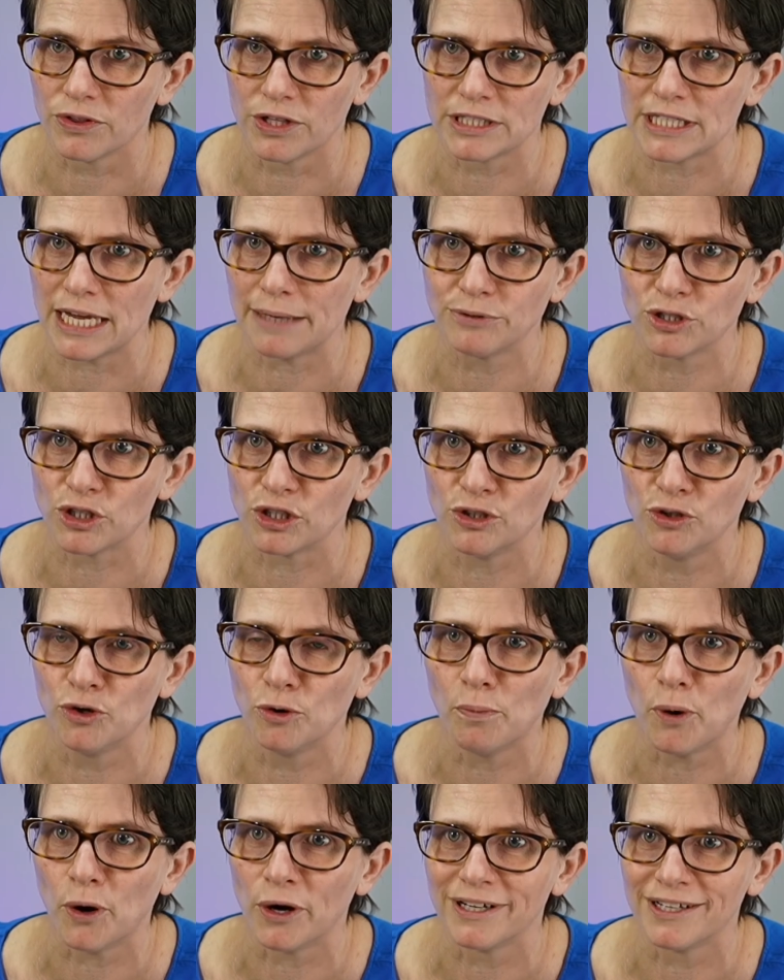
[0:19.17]
There's absolutely no
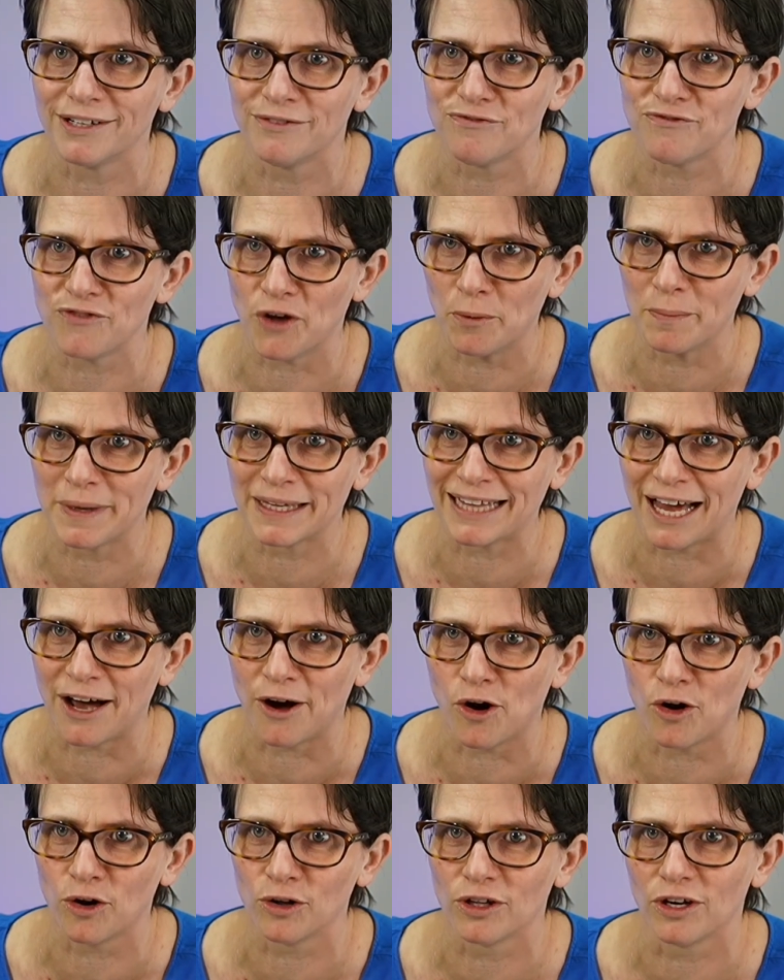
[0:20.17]
point in filming that
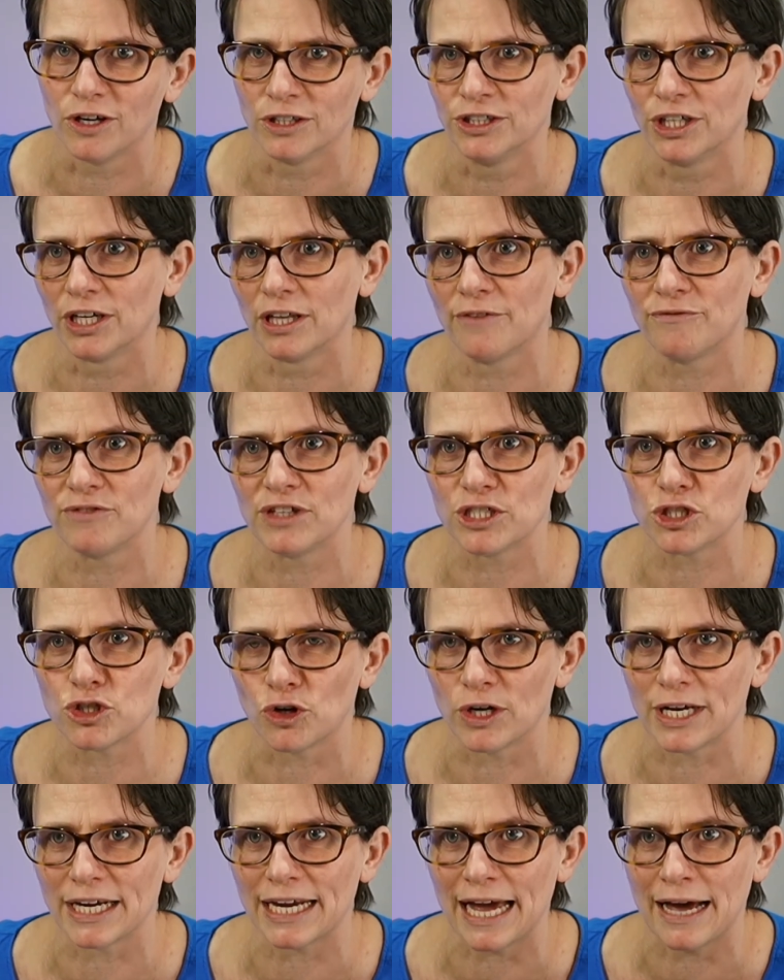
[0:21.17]
all on your lovely
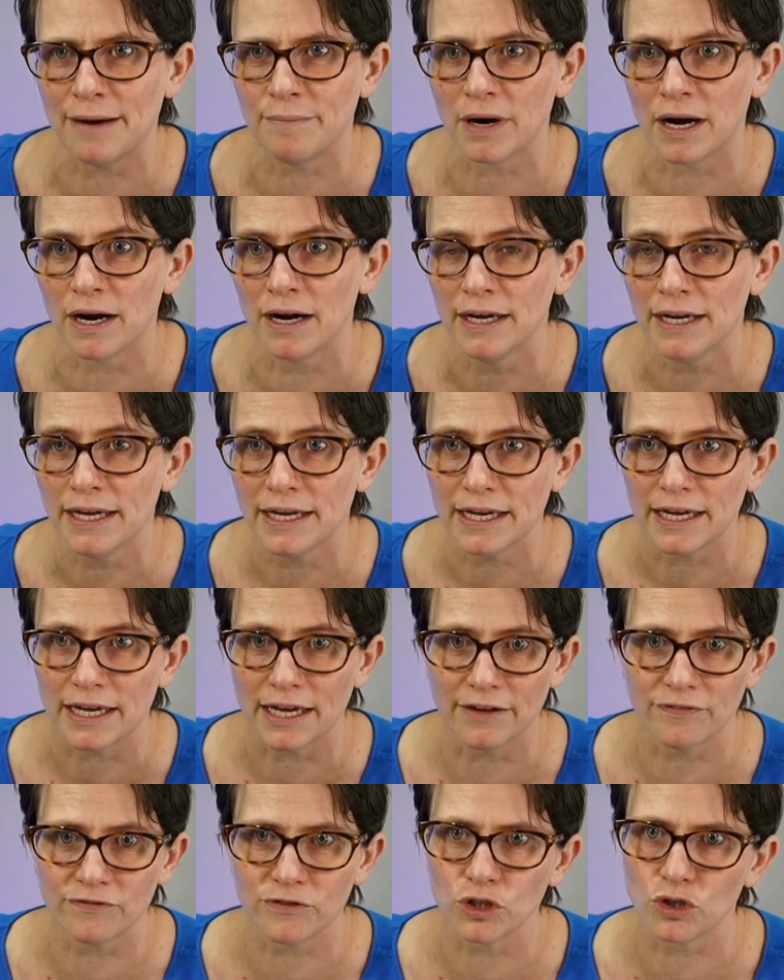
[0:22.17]
Sony camera
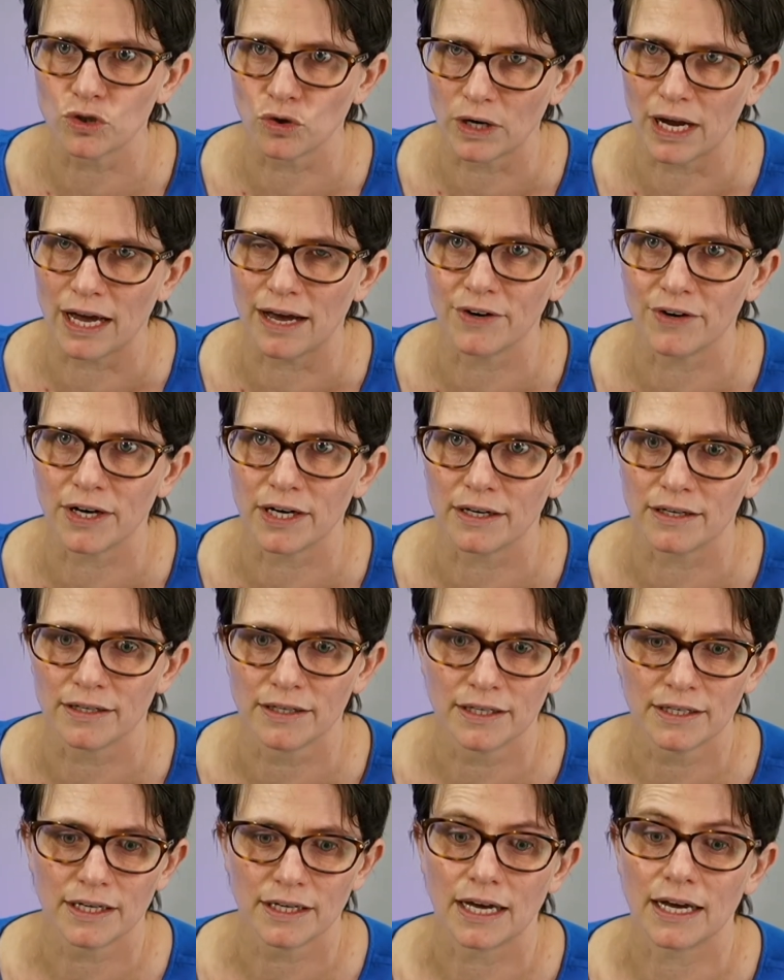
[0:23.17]
if you don't have a
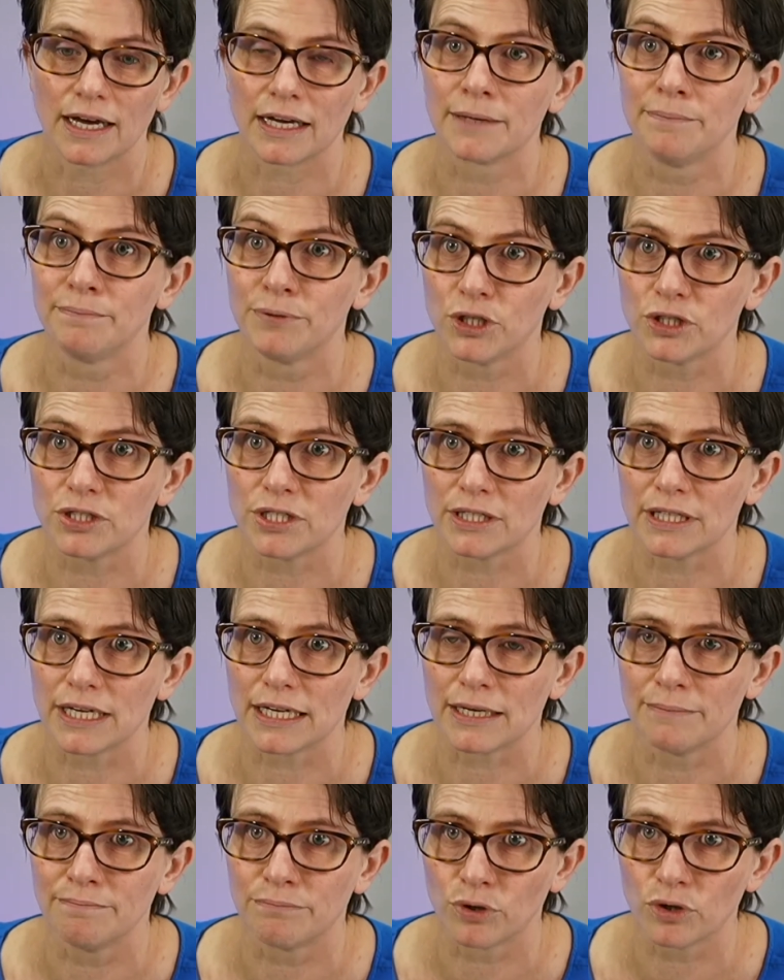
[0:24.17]
computer that
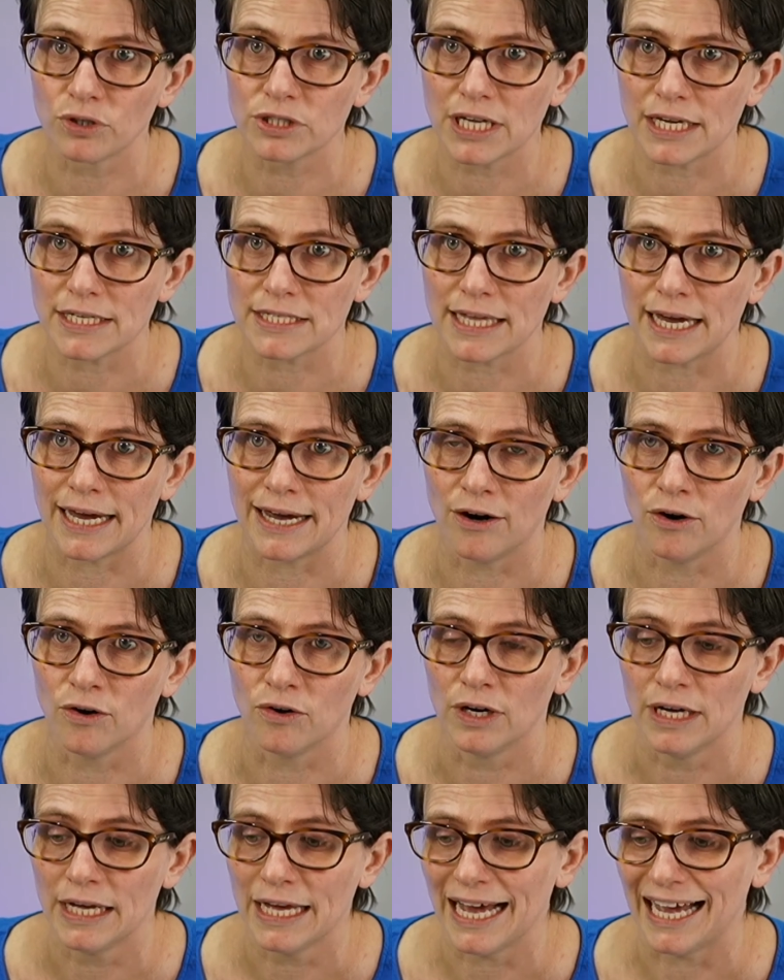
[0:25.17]
can process that
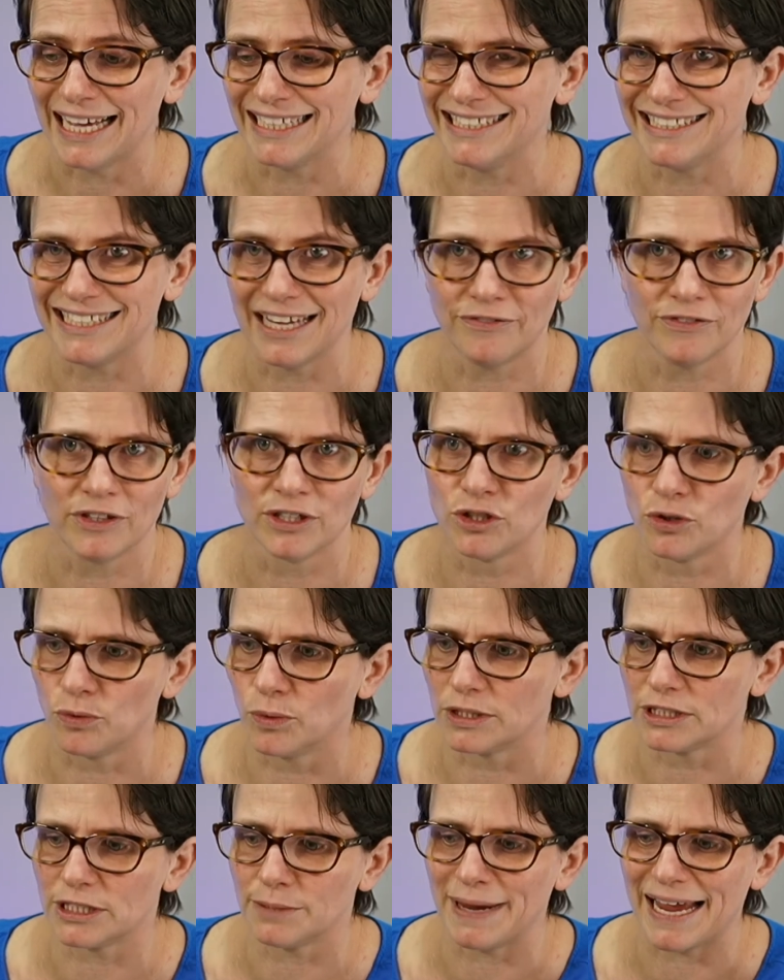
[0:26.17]
all, and you definitely don't
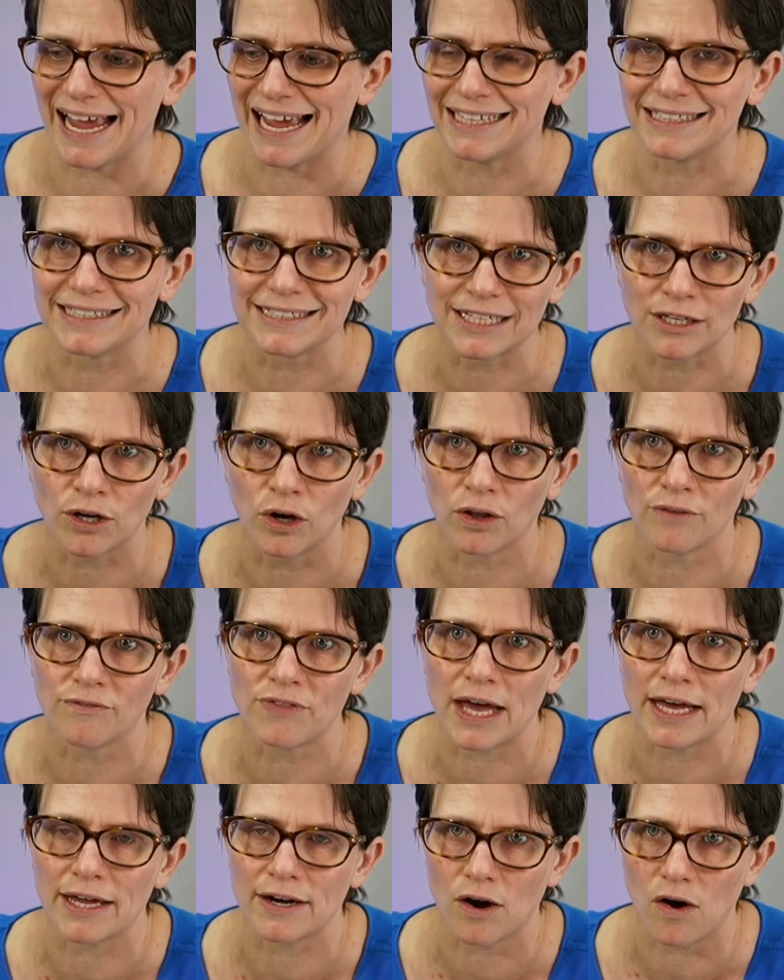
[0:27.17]
want to be editing all of
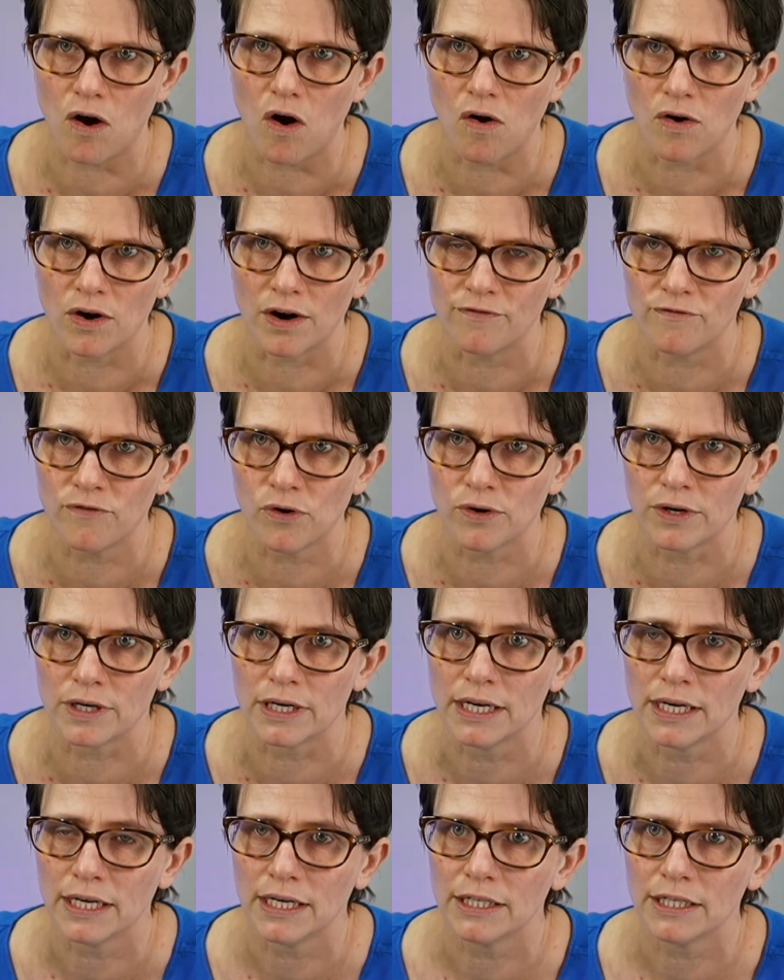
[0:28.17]
that on a phone.